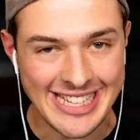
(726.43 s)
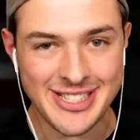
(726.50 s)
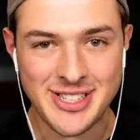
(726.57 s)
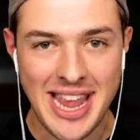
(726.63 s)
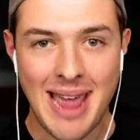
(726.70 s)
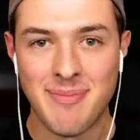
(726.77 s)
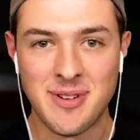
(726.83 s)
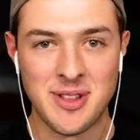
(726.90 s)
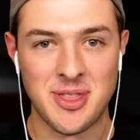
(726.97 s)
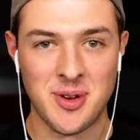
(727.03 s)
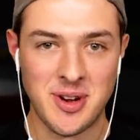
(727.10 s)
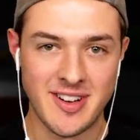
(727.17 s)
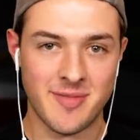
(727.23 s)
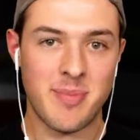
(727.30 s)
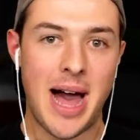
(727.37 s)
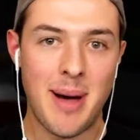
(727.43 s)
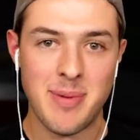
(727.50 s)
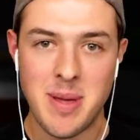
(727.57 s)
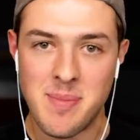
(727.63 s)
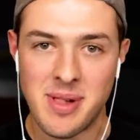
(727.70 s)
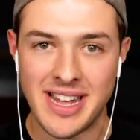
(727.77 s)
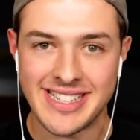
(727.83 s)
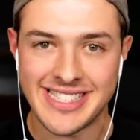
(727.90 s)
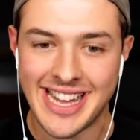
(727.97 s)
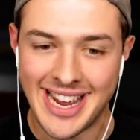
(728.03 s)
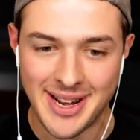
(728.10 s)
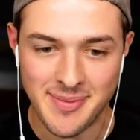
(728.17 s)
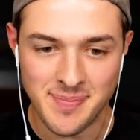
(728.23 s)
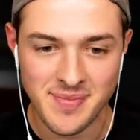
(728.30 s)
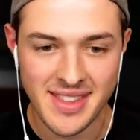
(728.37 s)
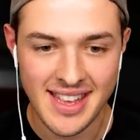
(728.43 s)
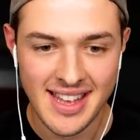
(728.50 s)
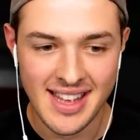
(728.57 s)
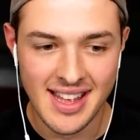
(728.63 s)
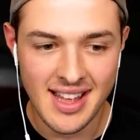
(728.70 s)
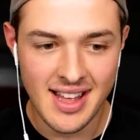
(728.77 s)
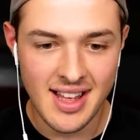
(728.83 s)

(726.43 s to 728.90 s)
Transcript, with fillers: in Chapter 3 of Poppy Playtime.